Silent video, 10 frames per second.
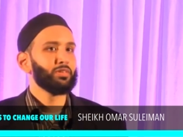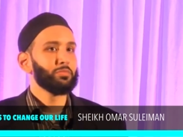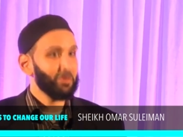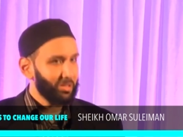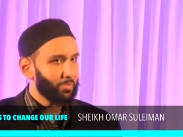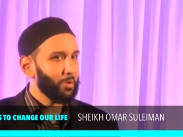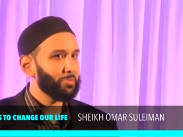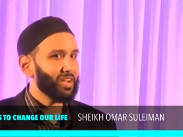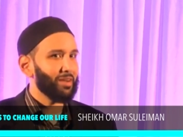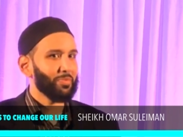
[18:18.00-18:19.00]
more than
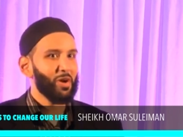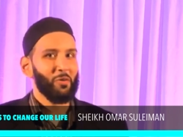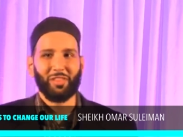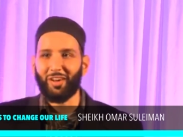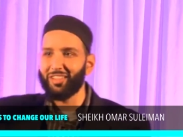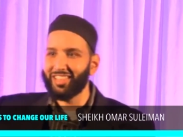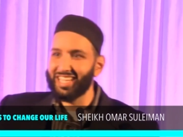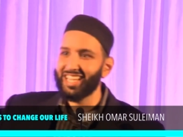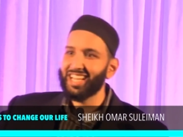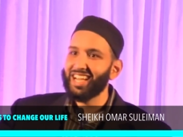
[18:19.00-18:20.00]
Pope John Paul with all
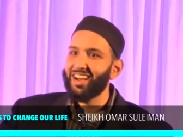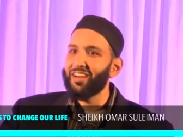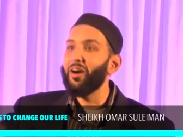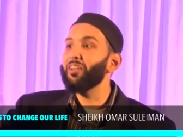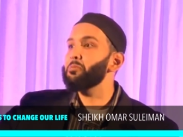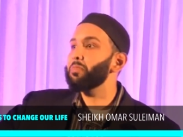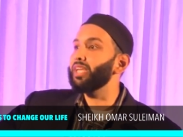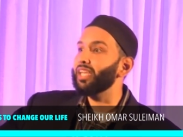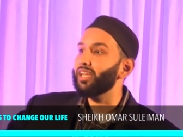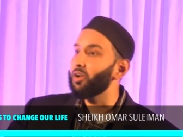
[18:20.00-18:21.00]
the all the
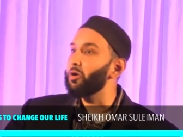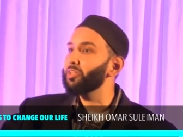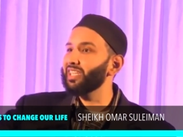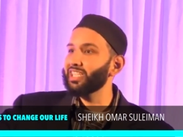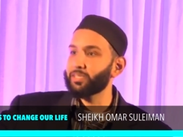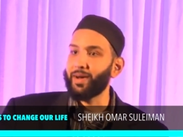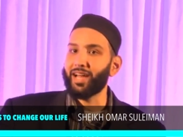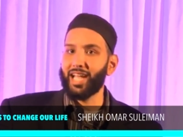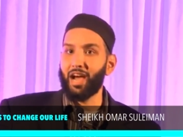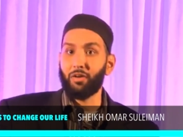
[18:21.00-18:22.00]
media and holding his
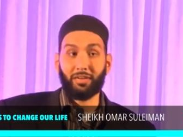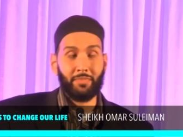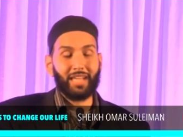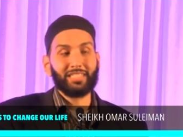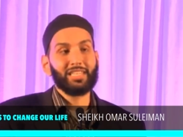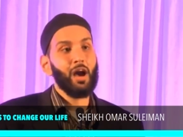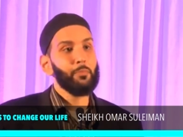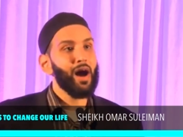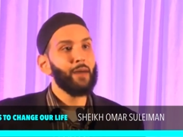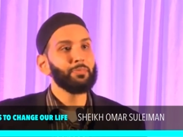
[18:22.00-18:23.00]
body out. Imagine how
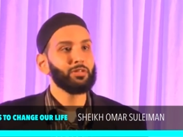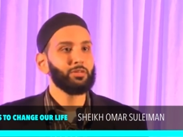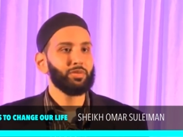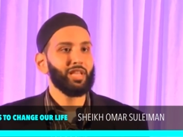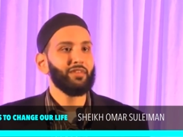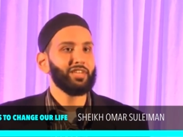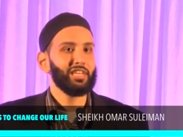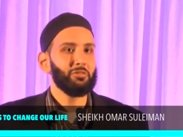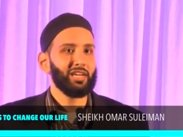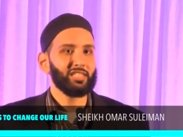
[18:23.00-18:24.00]
popular and beloved
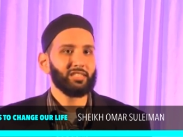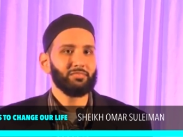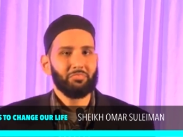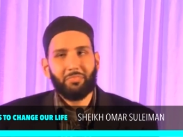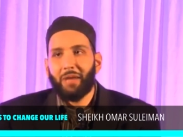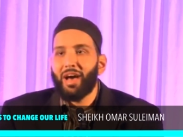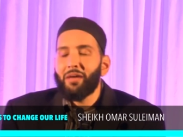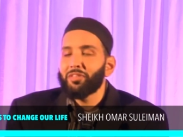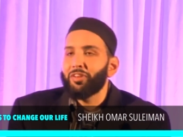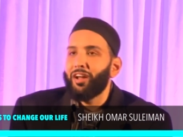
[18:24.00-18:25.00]
he was. Imam
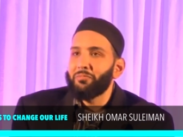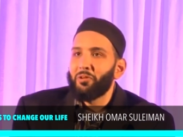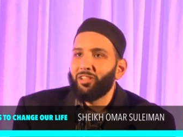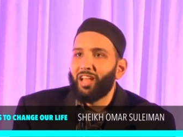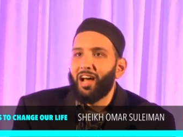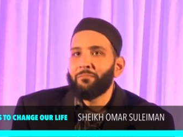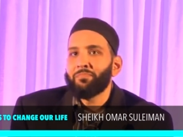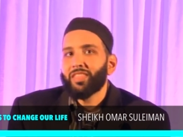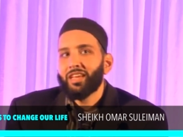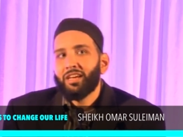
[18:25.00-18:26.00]
Ahmed rahimahullah
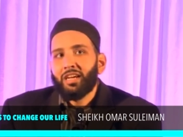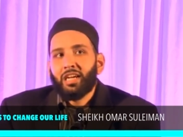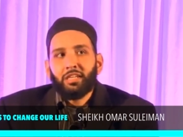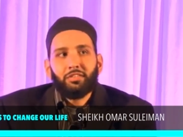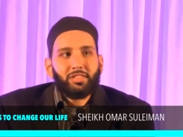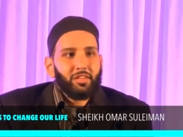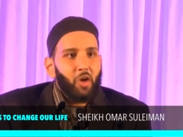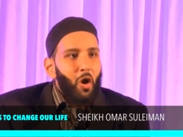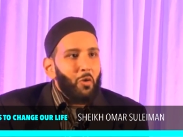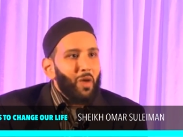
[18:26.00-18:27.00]
used to
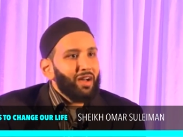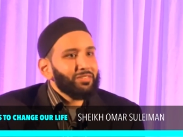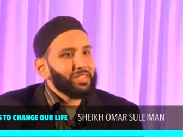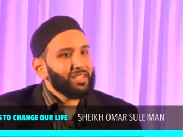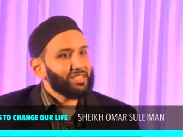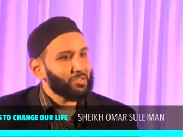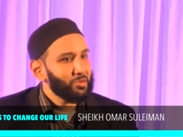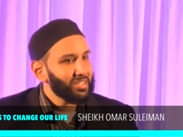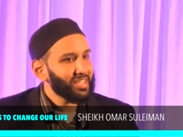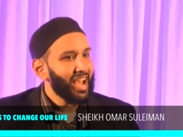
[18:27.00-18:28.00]
go around to his
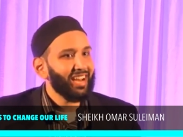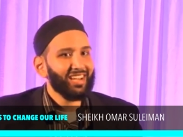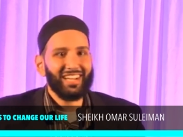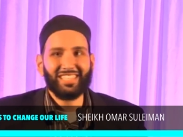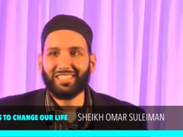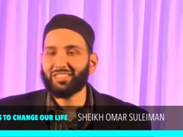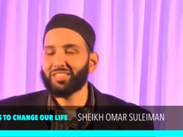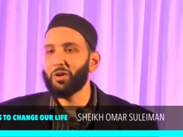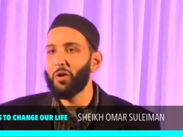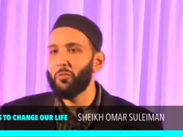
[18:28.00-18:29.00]
students' halaqas, used
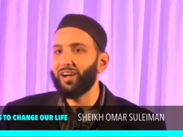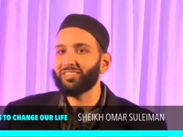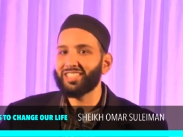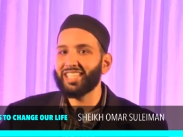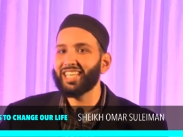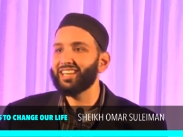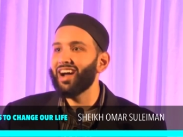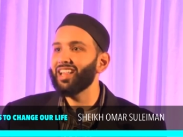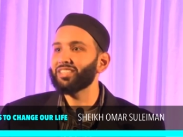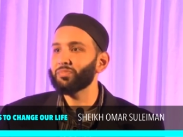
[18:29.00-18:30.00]
to go around seeking
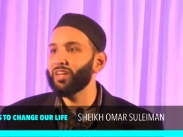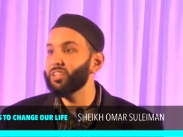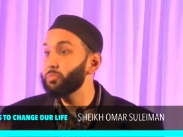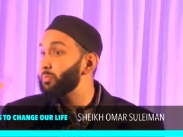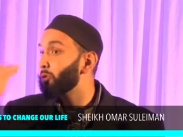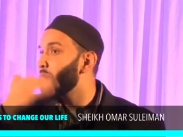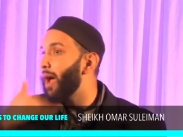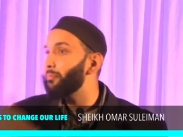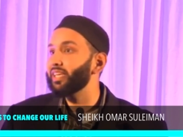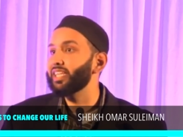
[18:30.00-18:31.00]
knowledge from other people,
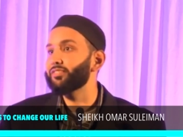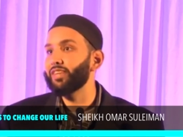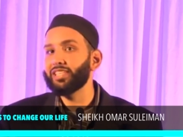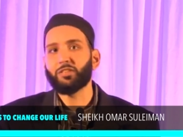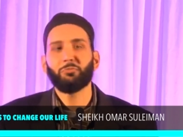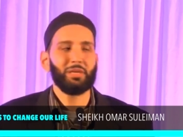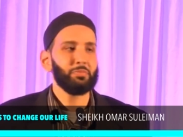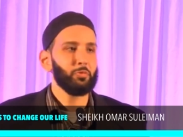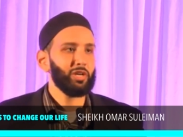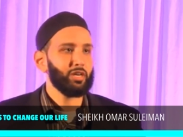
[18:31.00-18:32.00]
wrapping his face so
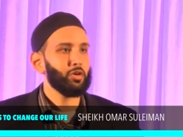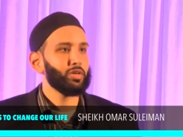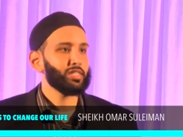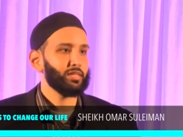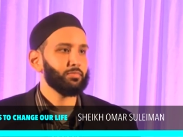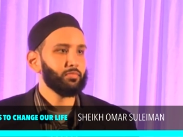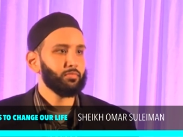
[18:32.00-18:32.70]
people wouldn't notice him.